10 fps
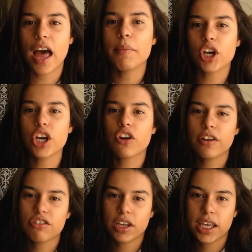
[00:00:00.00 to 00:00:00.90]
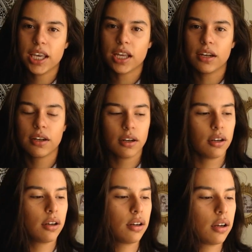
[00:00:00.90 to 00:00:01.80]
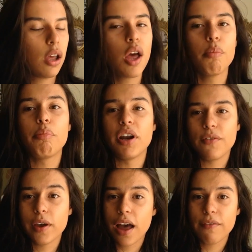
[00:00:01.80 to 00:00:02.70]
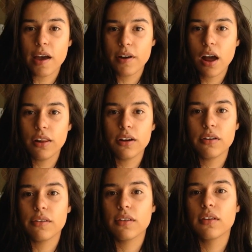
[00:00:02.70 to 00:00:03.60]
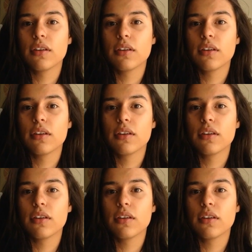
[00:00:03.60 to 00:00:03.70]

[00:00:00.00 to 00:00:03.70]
I'm a good Christian kid. But if you got $5...